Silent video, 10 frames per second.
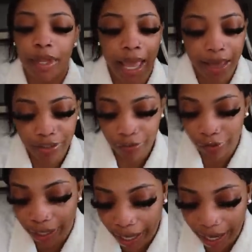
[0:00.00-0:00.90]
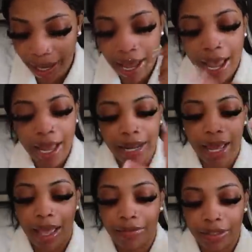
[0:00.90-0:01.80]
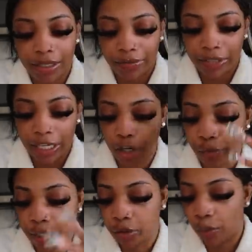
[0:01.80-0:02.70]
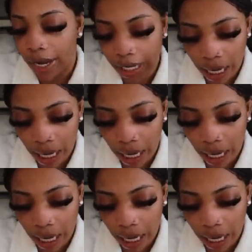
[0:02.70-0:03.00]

they have stuff for that. They have stuff to increase weight